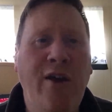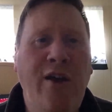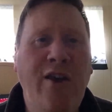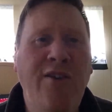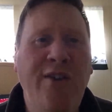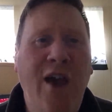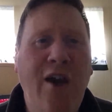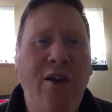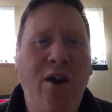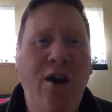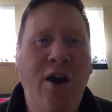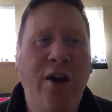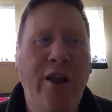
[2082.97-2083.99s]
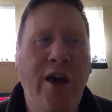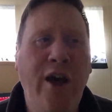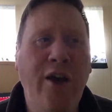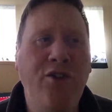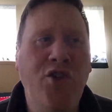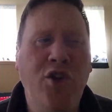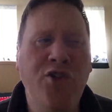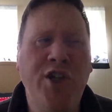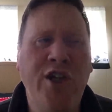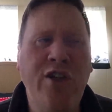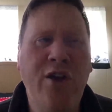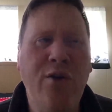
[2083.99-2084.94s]
He sat on
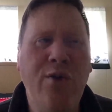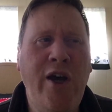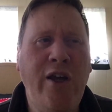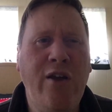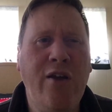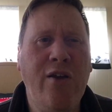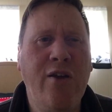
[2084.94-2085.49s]
Jorginho, right?